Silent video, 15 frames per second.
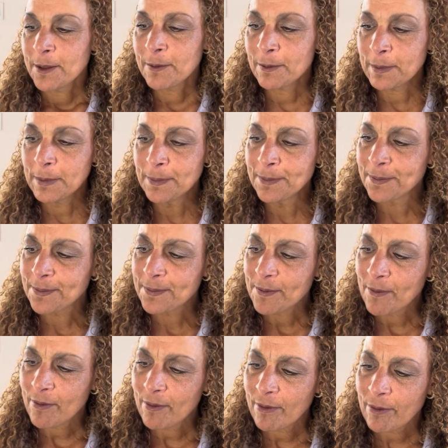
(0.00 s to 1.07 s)
And
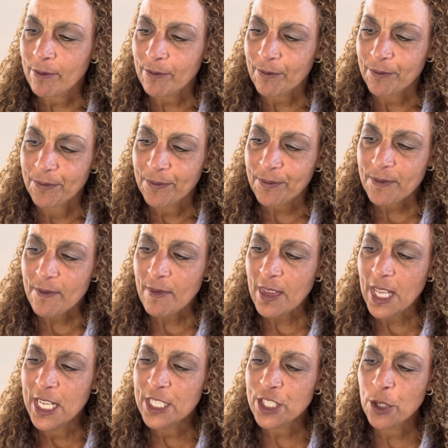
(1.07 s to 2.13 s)

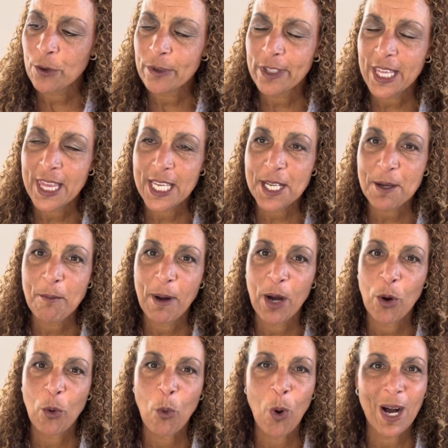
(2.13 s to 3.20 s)
so when we think
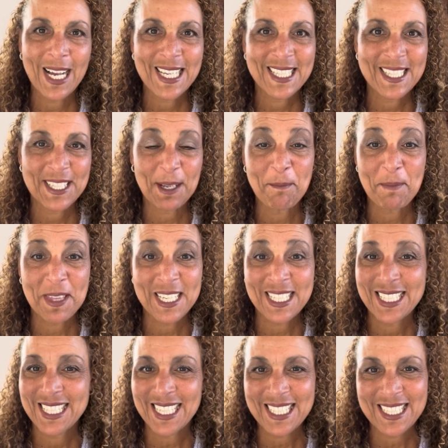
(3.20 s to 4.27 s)
about why something
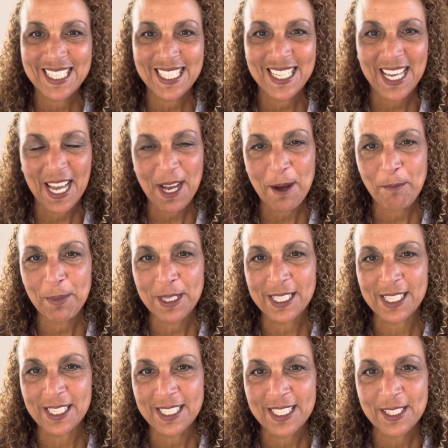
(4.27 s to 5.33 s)
doesn't
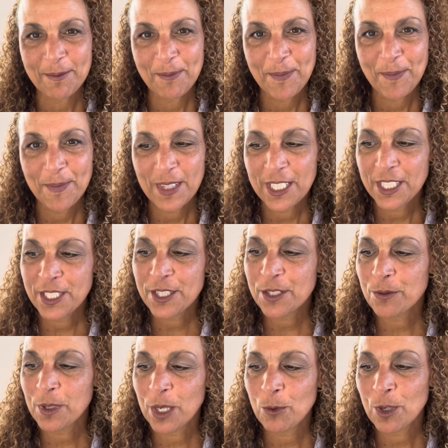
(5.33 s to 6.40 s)
happen, here's
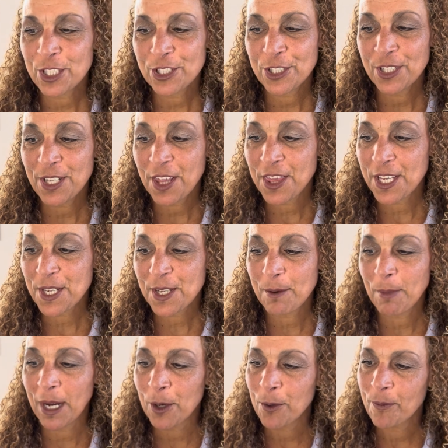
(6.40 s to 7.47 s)
what I want you to think
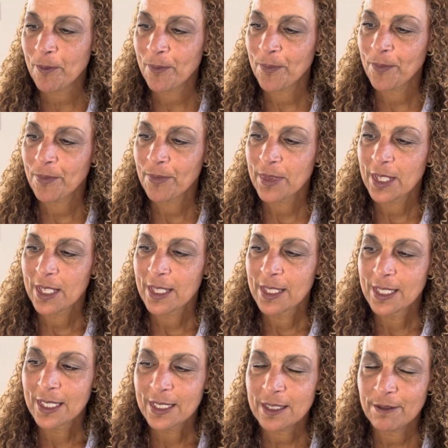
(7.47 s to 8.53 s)
about.
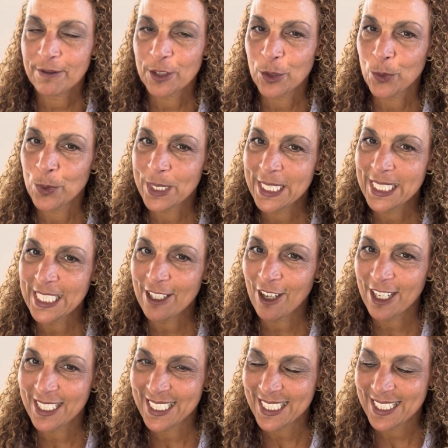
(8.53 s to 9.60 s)
Because if we're really
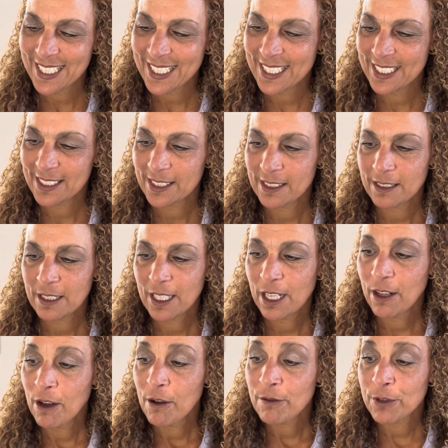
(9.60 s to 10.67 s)
honest,
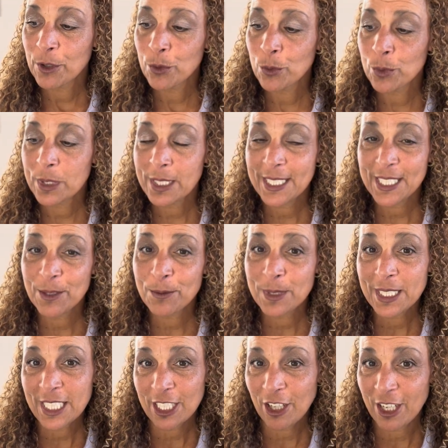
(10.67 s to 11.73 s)

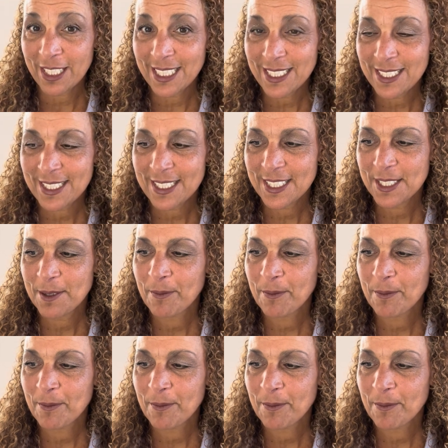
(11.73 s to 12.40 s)
really honest,